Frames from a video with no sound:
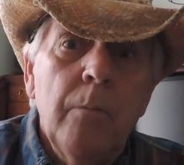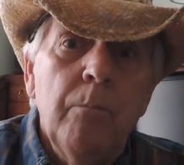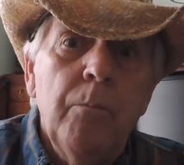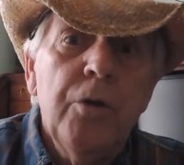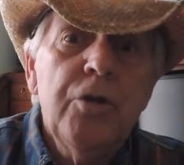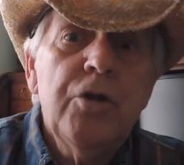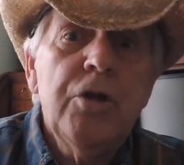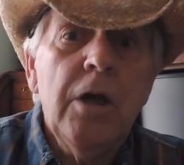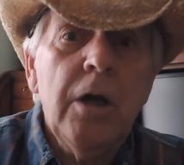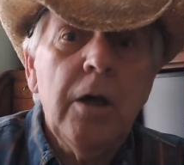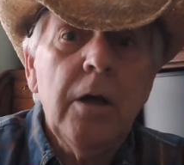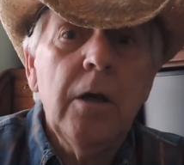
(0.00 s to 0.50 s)

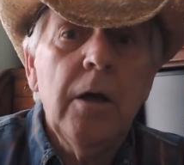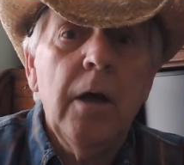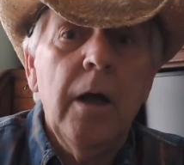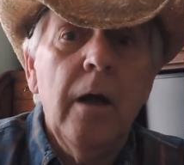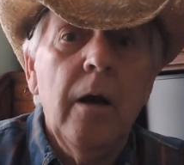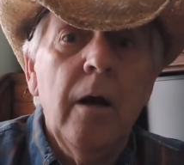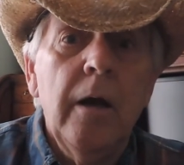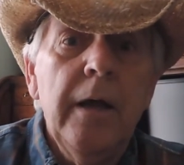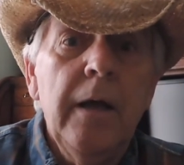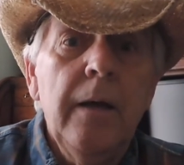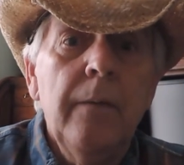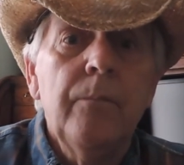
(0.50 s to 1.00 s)

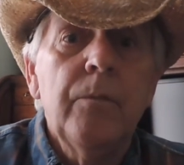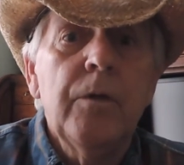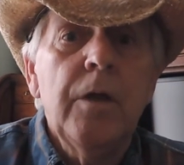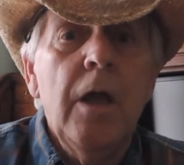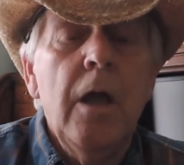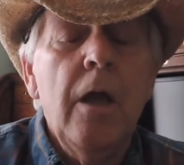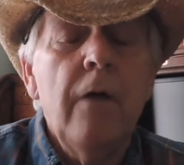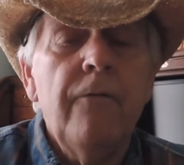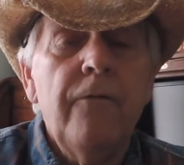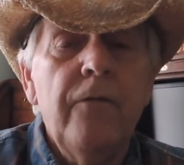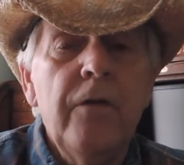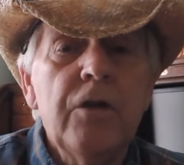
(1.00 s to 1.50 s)
particularly
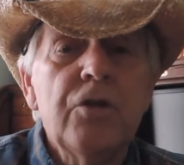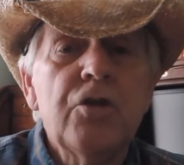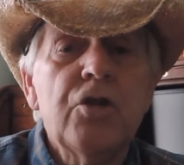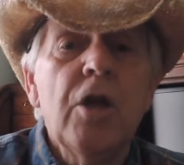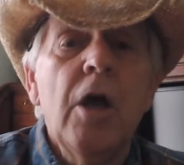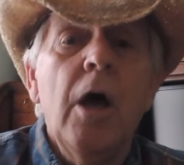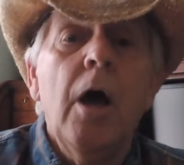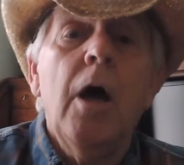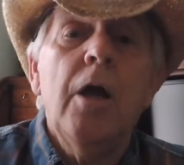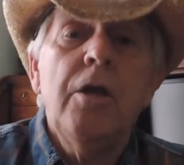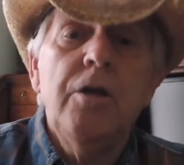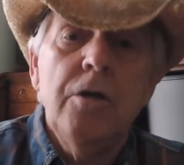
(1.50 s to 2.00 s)
if it's
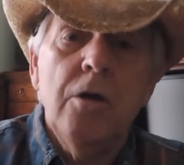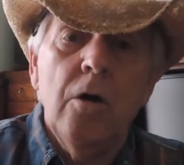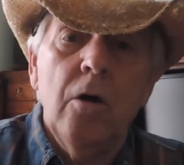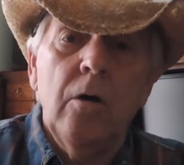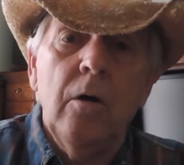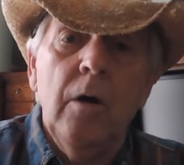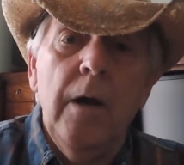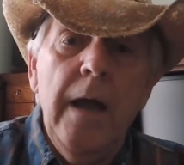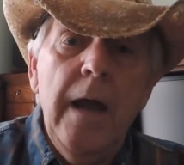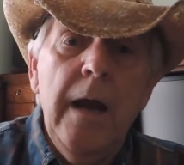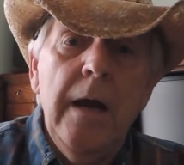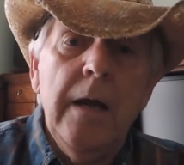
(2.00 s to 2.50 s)
a
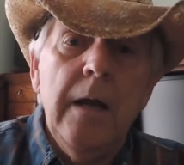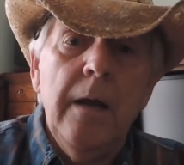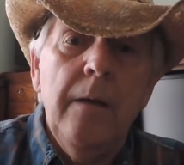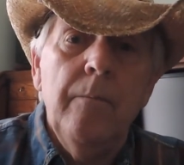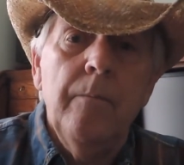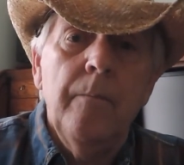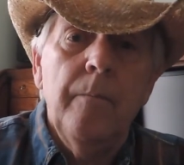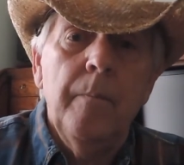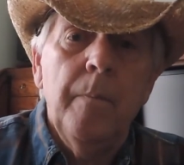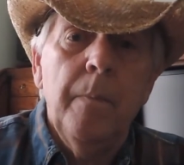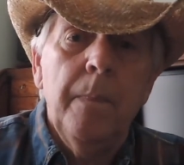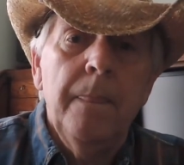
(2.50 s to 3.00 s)
young lady
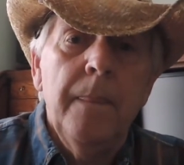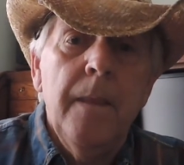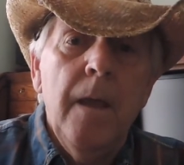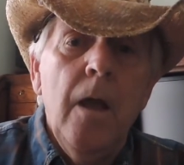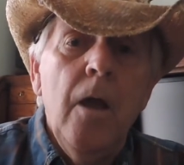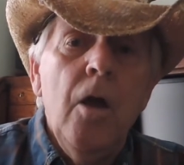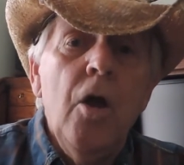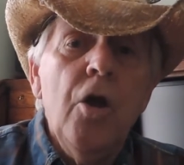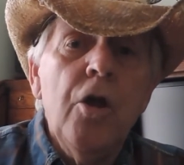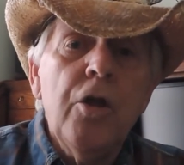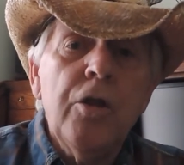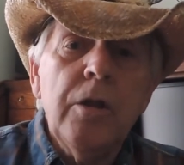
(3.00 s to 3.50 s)

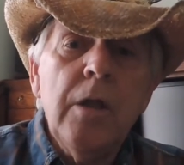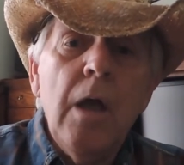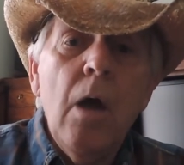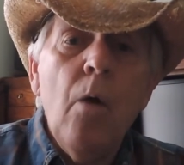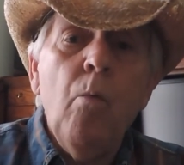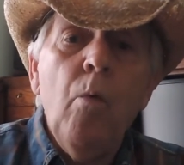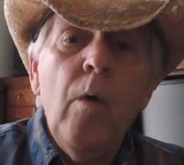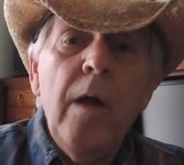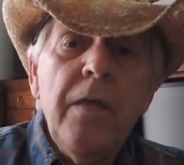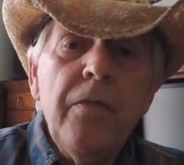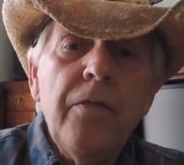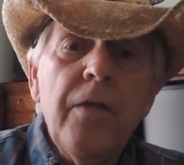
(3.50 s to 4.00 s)

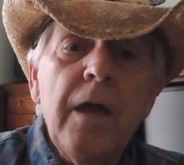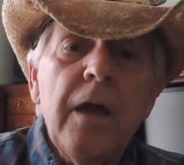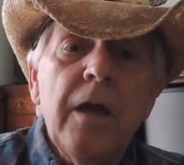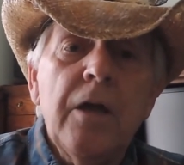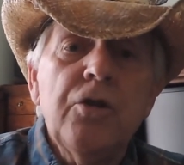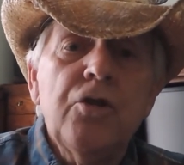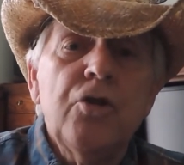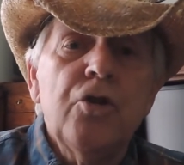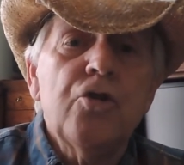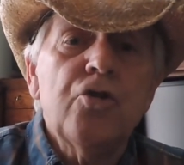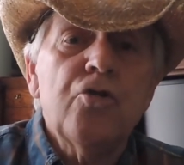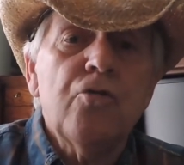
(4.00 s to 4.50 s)
that we think
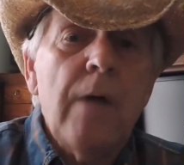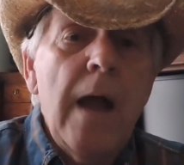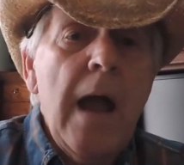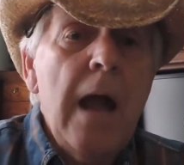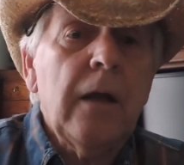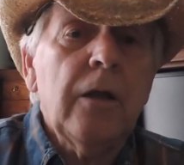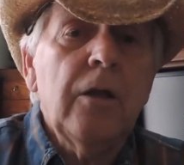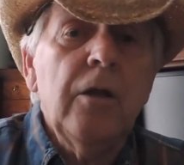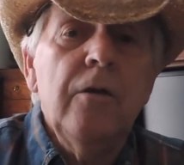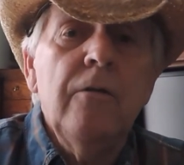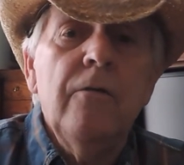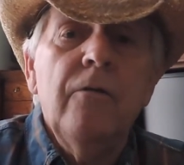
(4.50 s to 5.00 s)
is
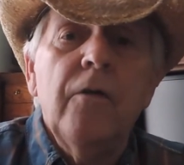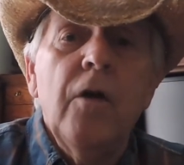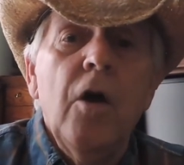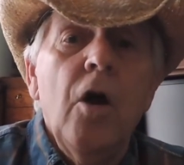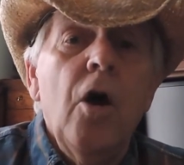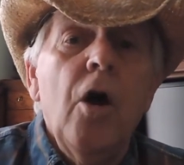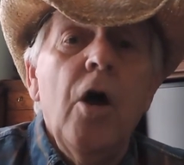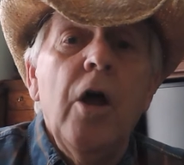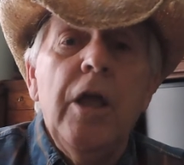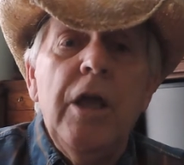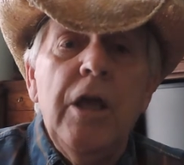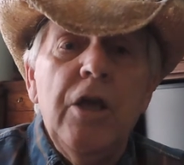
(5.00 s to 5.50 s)
attractive
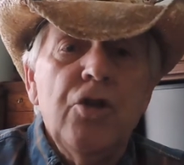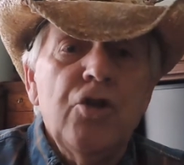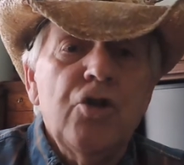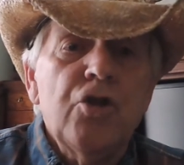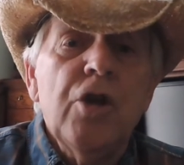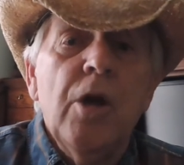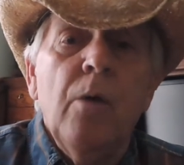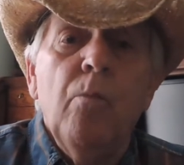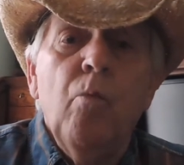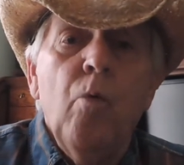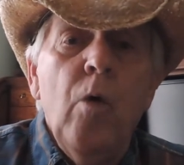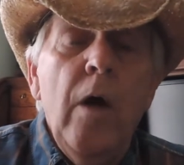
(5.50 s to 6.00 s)
in
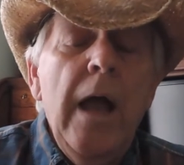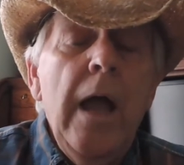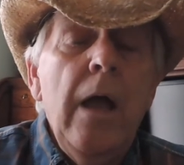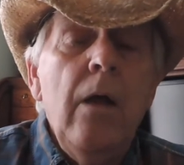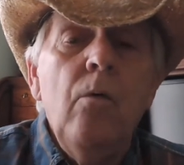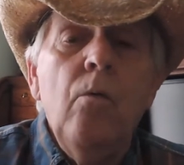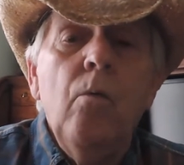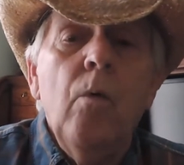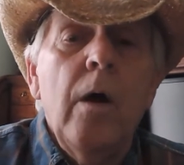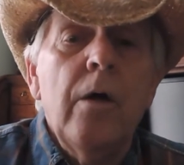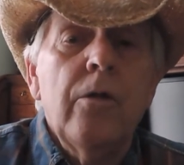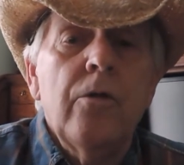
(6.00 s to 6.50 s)
some
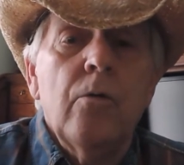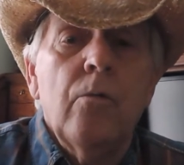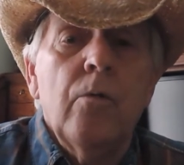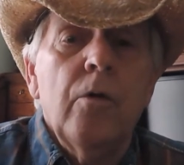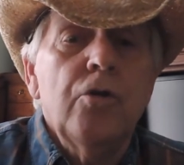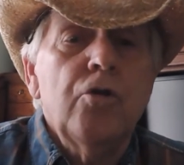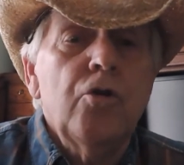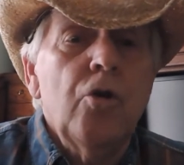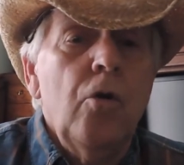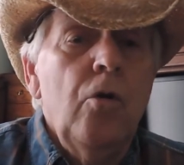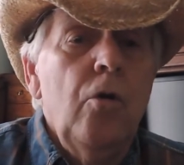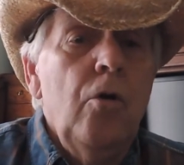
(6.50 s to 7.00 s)
way,
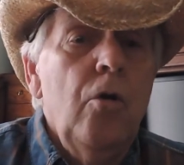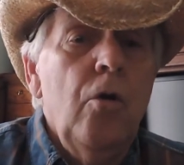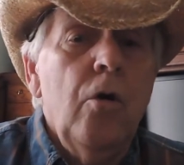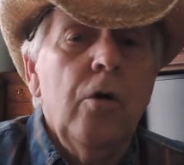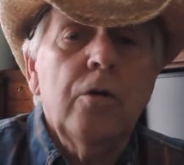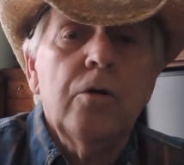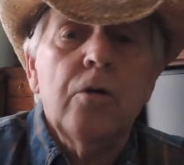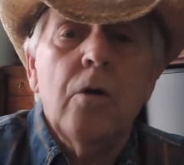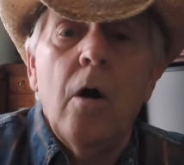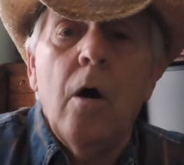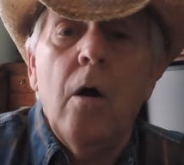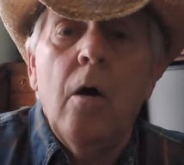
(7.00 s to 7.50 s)
whether it's her
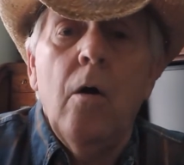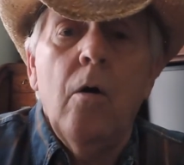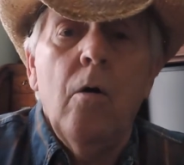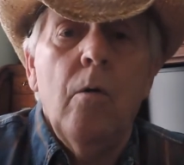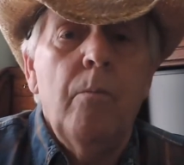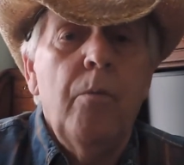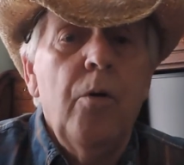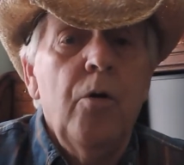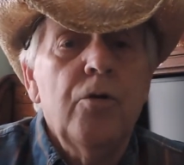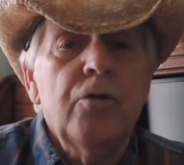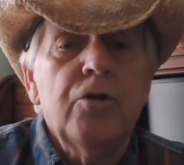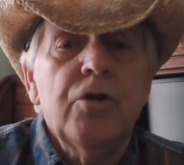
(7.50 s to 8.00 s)
looks or
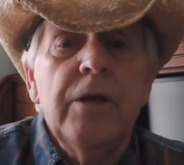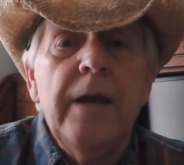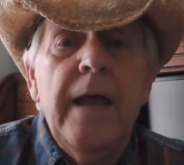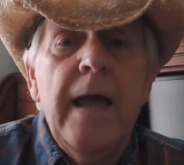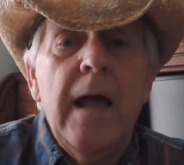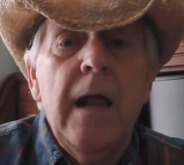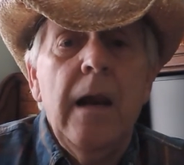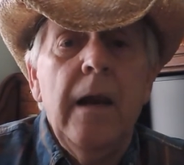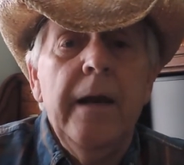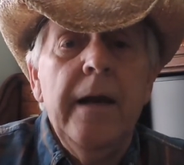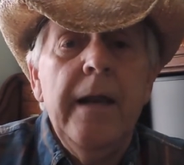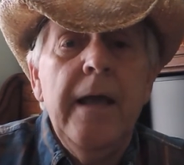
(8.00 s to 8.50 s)
her
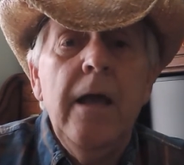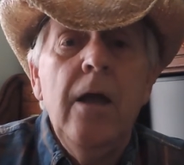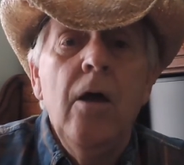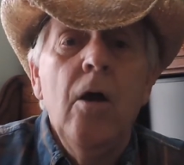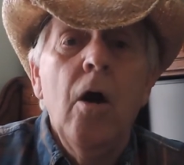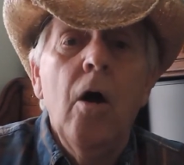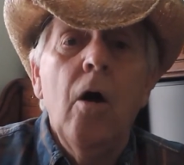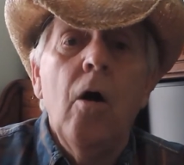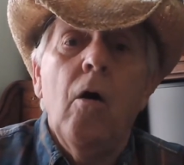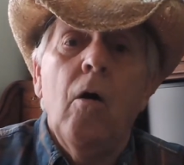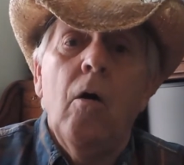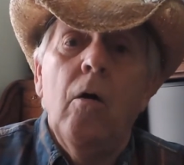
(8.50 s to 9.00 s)
personality
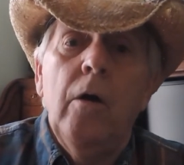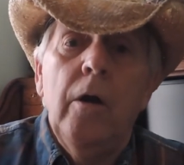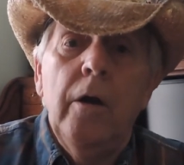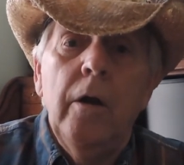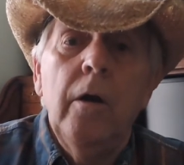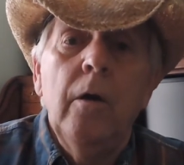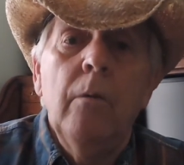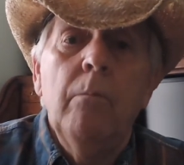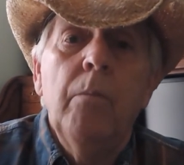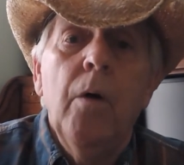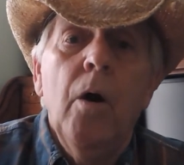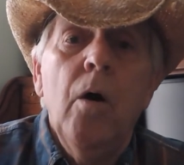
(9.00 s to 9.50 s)
or a
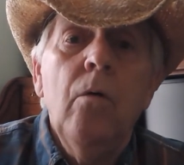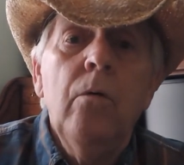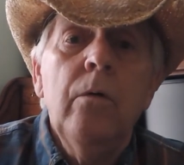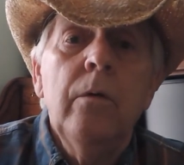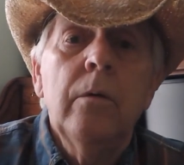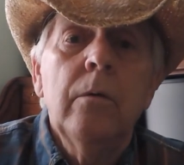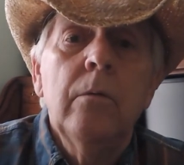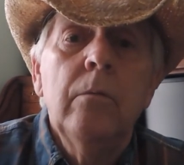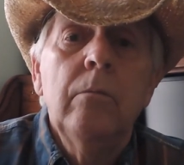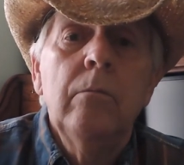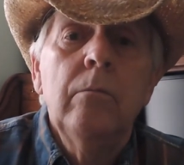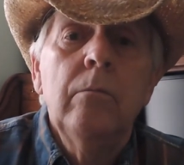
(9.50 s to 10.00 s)
little of both.